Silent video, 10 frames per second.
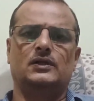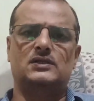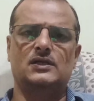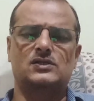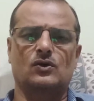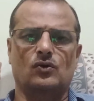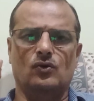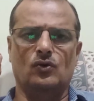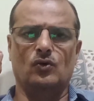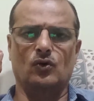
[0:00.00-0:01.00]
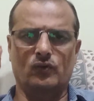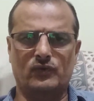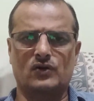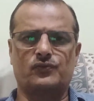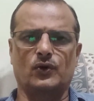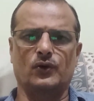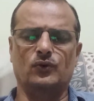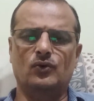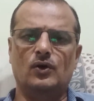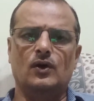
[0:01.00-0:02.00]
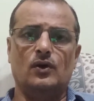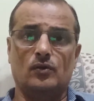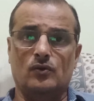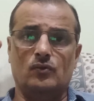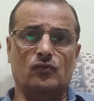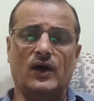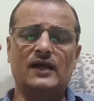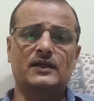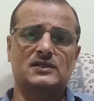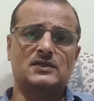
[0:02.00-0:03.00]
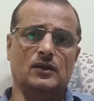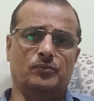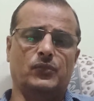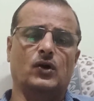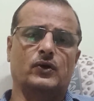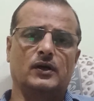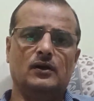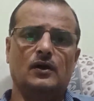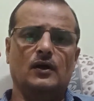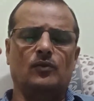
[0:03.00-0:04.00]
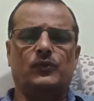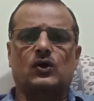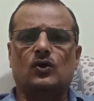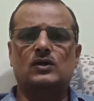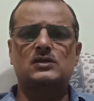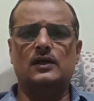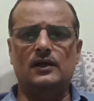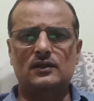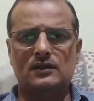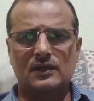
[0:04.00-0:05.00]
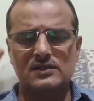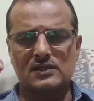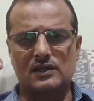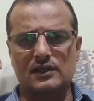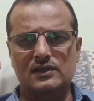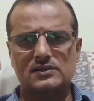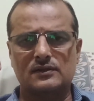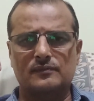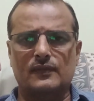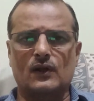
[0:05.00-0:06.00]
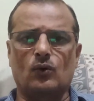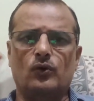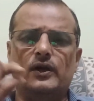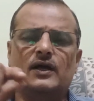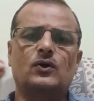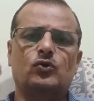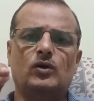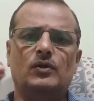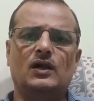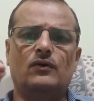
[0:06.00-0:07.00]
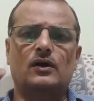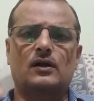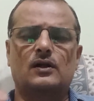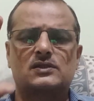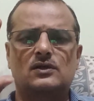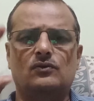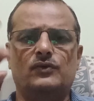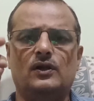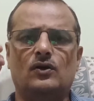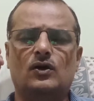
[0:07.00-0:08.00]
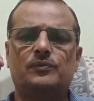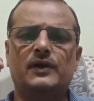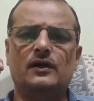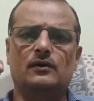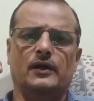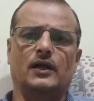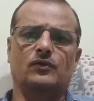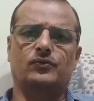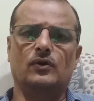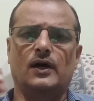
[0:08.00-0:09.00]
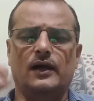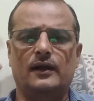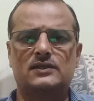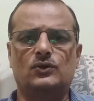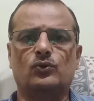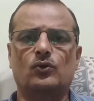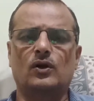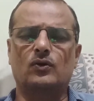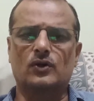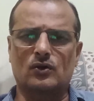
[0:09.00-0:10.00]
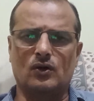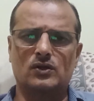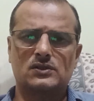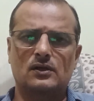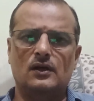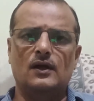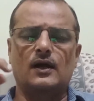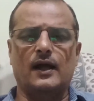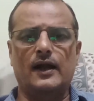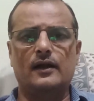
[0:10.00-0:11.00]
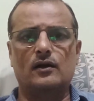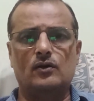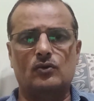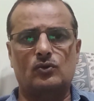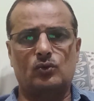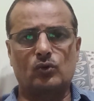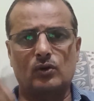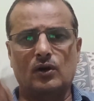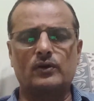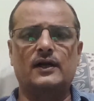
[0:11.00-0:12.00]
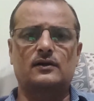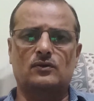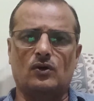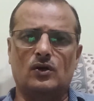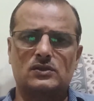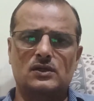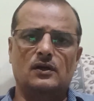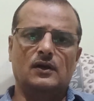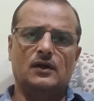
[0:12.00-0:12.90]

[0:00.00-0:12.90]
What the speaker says: This is homework for you. Why this is important? Because in this case, only Kapila lavender will not be helpful unless you rule out the cause, and to rule out that cause